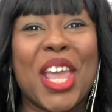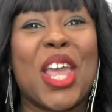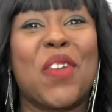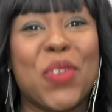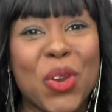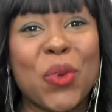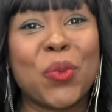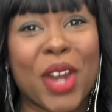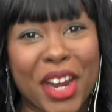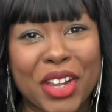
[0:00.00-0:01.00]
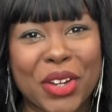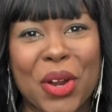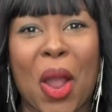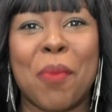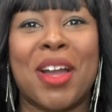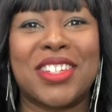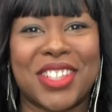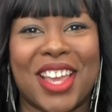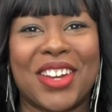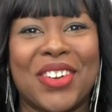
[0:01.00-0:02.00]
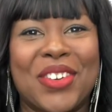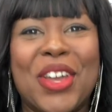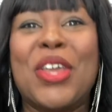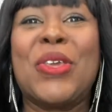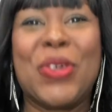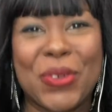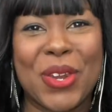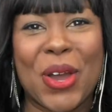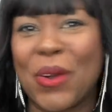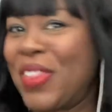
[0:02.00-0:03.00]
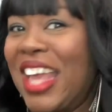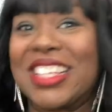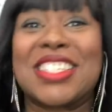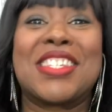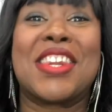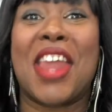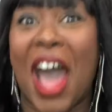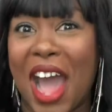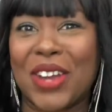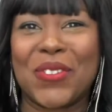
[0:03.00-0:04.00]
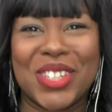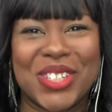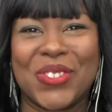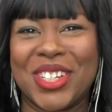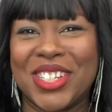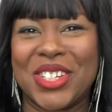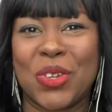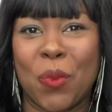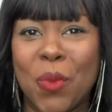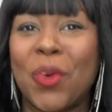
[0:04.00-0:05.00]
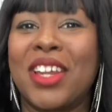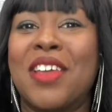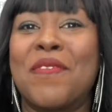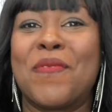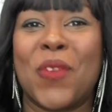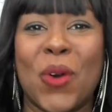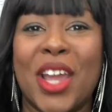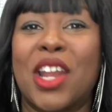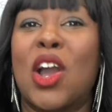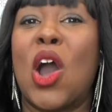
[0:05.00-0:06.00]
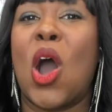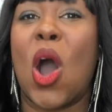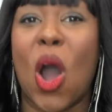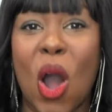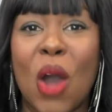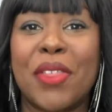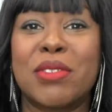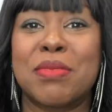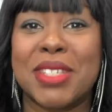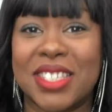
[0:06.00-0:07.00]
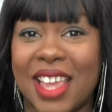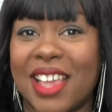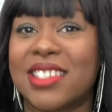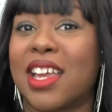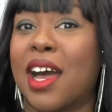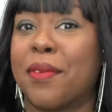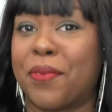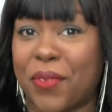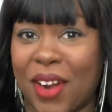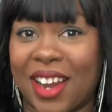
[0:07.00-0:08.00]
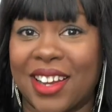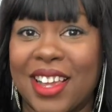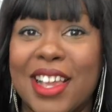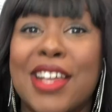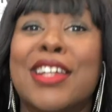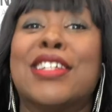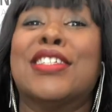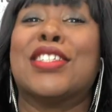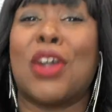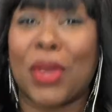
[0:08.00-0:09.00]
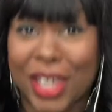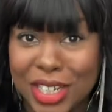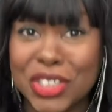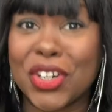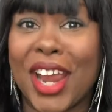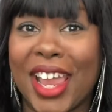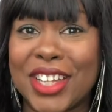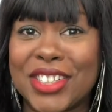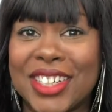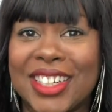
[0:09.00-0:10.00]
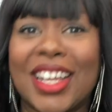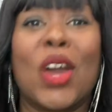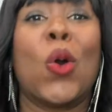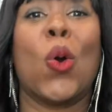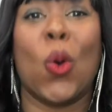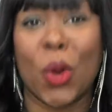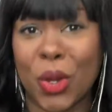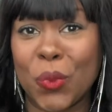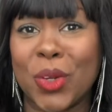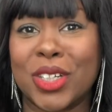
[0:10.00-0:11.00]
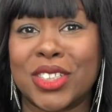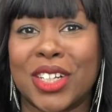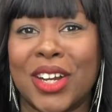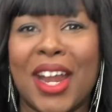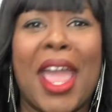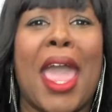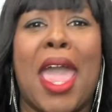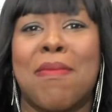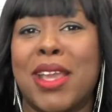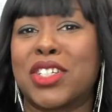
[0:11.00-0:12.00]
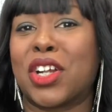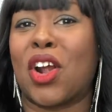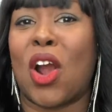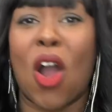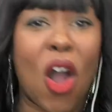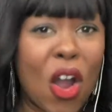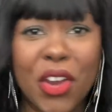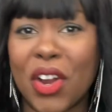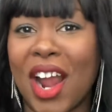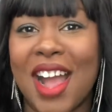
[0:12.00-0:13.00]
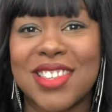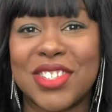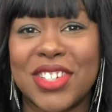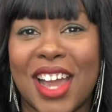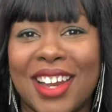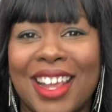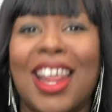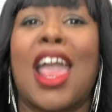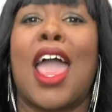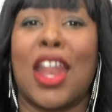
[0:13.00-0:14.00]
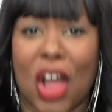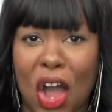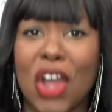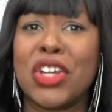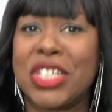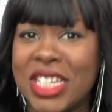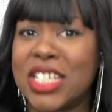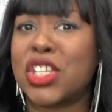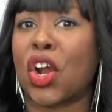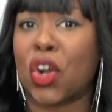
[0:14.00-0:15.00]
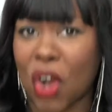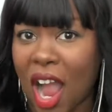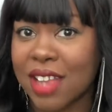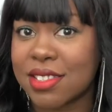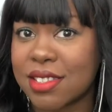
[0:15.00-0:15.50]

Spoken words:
If you're a regular on my channel, you know that is not what you want to do. We want to avoid all those mistakes up front. So get your agent or your realtor and make sure all your I's are dotted and all your T's are crossed.